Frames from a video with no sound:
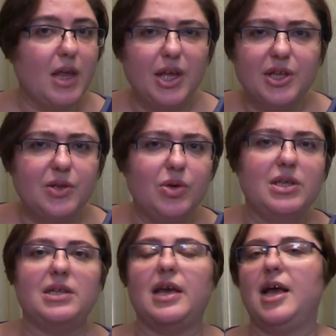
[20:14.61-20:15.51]
into it
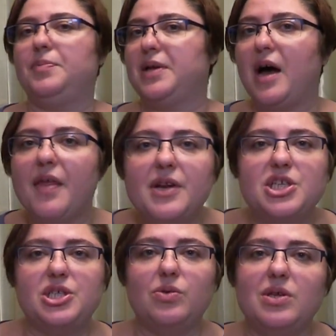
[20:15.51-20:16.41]
and I helped other
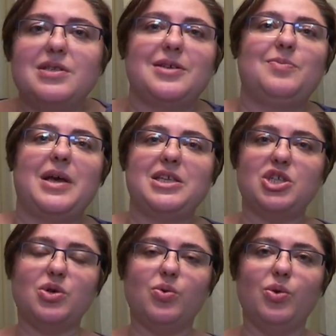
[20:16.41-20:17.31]
students in my
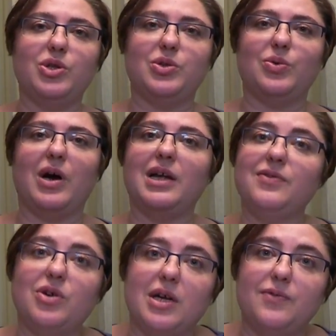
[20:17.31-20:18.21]
school to
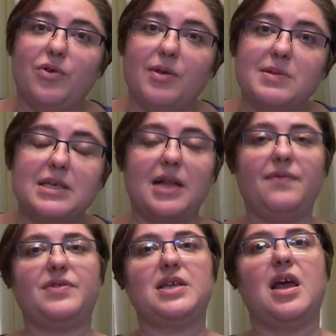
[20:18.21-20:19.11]
advocate for
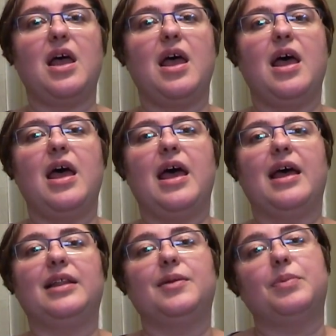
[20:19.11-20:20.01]
themselves
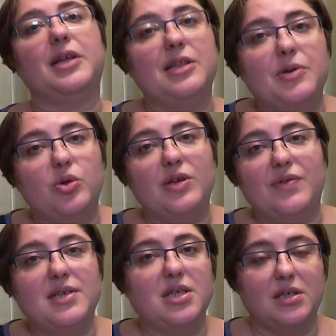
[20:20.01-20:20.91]
and in the
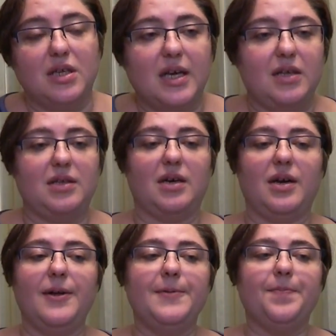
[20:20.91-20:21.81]
university later.
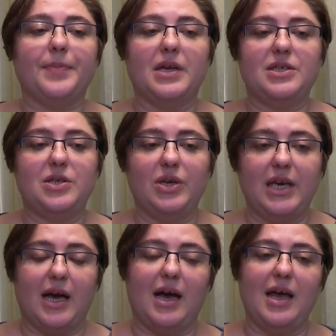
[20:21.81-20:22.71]
So
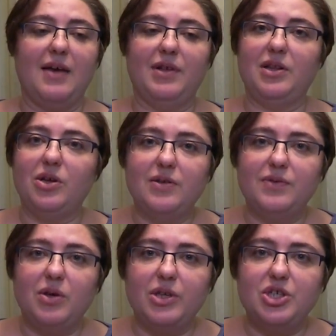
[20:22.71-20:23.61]
yeah, I have a lot of
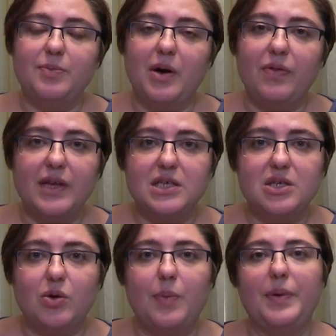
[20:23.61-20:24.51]
knowledge about this
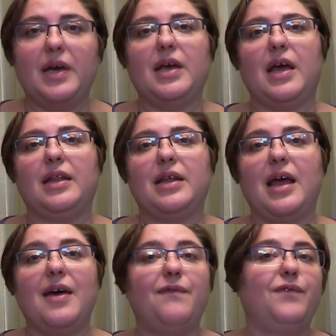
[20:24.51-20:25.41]
topic and I
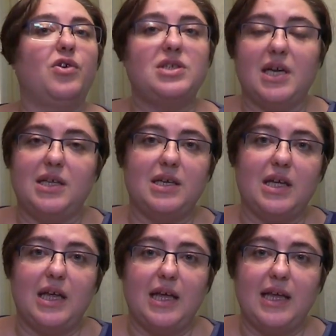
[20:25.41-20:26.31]
have
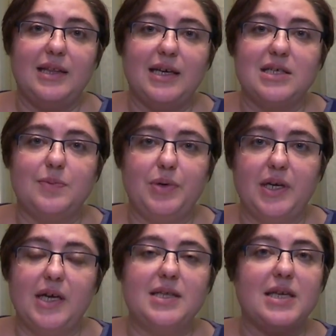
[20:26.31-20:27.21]
first-hand
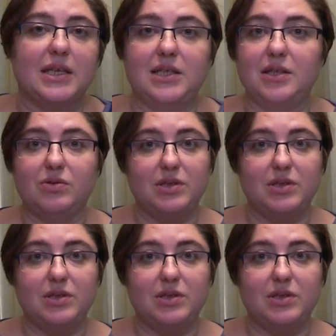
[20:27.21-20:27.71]
experience until